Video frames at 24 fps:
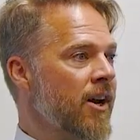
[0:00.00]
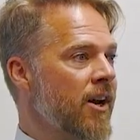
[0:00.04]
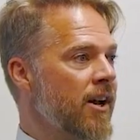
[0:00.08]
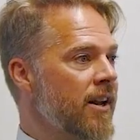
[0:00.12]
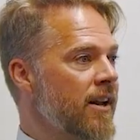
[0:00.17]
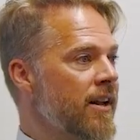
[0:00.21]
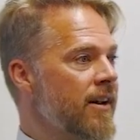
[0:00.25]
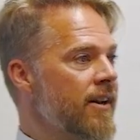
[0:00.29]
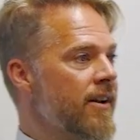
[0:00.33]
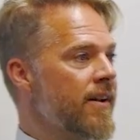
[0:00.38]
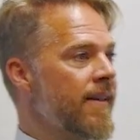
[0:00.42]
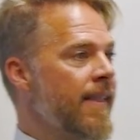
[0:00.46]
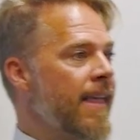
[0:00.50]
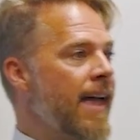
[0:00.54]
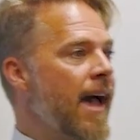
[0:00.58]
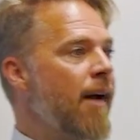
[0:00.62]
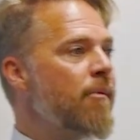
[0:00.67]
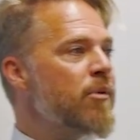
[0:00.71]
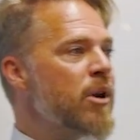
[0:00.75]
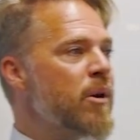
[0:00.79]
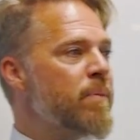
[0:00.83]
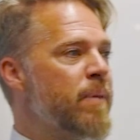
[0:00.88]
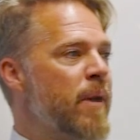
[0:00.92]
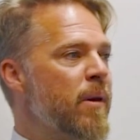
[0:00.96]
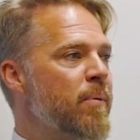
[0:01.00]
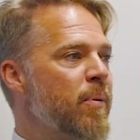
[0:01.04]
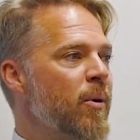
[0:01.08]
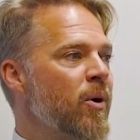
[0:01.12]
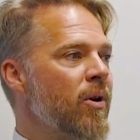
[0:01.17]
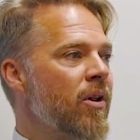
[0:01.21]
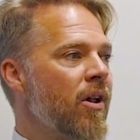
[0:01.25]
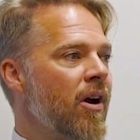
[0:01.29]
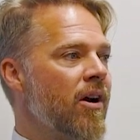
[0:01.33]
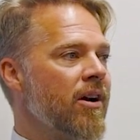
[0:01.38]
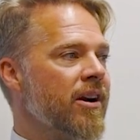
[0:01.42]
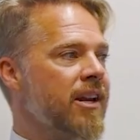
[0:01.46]
Good. How many
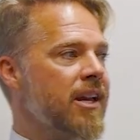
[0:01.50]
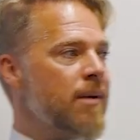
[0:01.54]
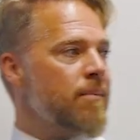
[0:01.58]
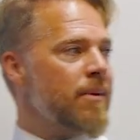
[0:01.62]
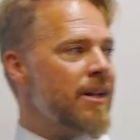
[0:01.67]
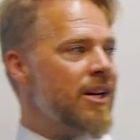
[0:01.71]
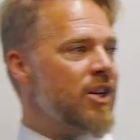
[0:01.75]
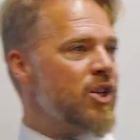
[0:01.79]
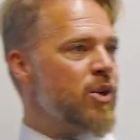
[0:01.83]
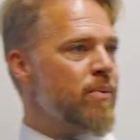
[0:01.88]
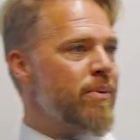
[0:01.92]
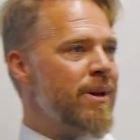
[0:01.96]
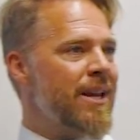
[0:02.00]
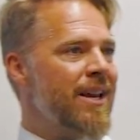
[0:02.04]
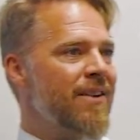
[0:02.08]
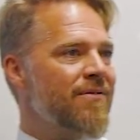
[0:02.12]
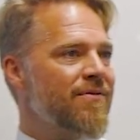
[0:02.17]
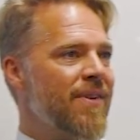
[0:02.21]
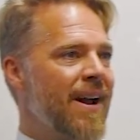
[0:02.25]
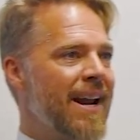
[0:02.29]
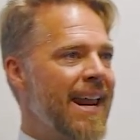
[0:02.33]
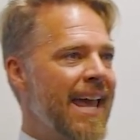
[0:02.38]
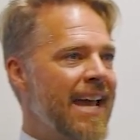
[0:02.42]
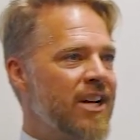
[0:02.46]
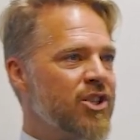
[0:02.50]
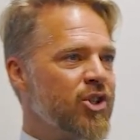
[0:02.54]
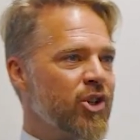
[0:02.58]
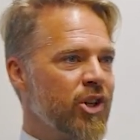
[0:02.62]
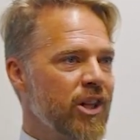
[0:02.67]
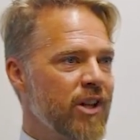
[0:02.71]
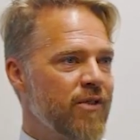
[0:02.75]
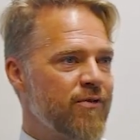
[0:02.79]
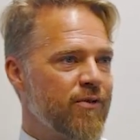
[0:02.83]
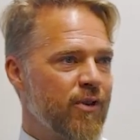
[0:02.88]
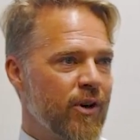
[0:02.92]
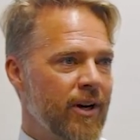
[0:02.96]
people are committed to being
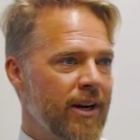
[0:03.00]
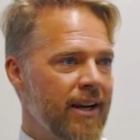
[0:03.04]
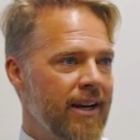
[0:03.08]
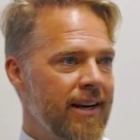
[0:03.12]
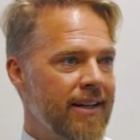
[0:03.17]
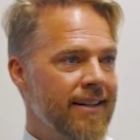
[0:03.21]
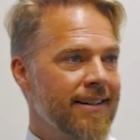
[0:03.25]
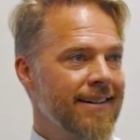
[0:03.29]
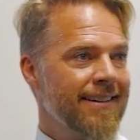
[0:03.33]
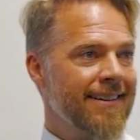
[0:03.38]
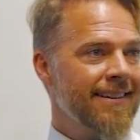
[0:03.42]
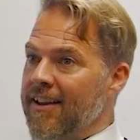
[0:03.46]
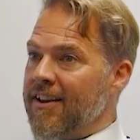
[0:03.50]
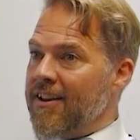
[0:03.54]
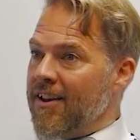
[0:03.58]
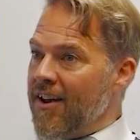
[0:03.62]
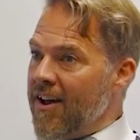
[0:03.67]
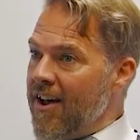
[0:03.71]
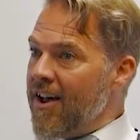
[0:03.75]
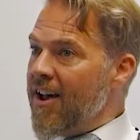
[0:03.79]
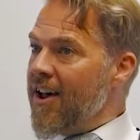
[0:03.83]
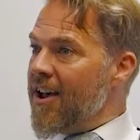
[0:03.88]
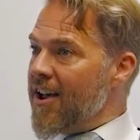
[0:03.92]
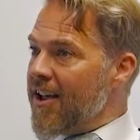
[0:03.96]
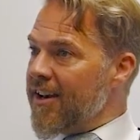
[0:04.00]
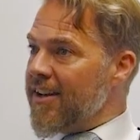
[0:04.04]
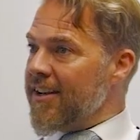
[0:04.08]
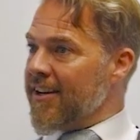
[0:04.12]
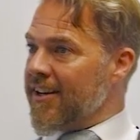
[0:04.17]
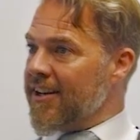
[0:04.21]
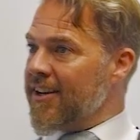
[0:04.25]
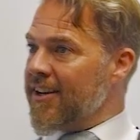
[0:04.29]
financially free? Good,